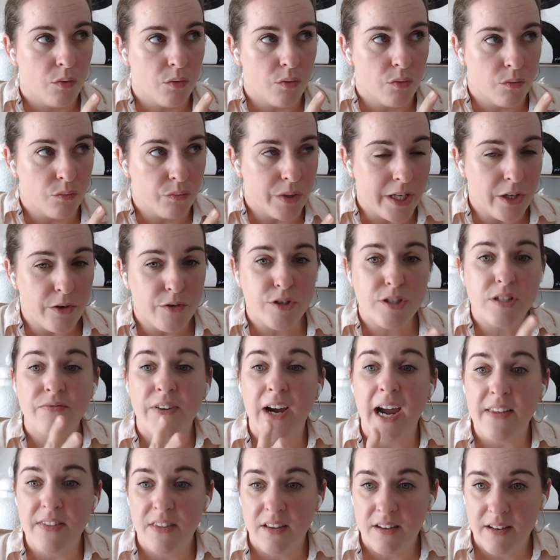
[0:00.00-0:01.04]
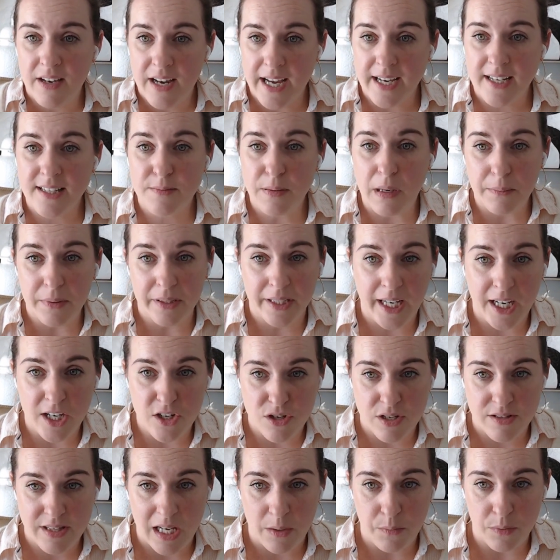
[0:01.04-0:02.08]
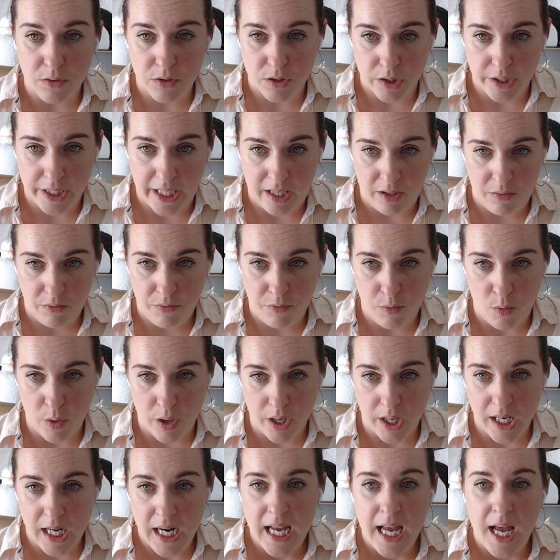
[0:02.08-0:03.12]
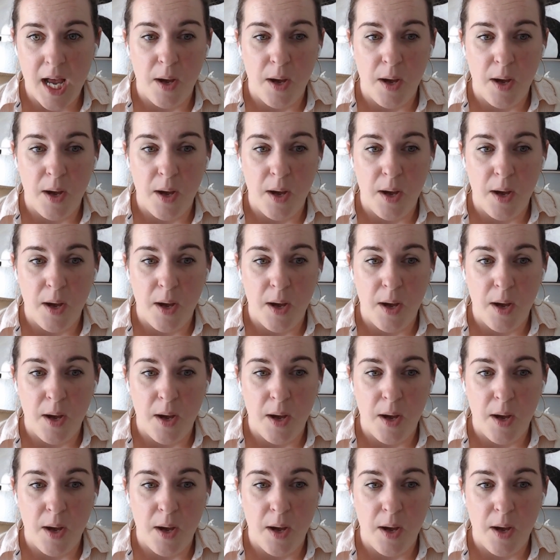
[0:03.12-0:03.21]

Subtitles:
readers find the next publication they were looking for.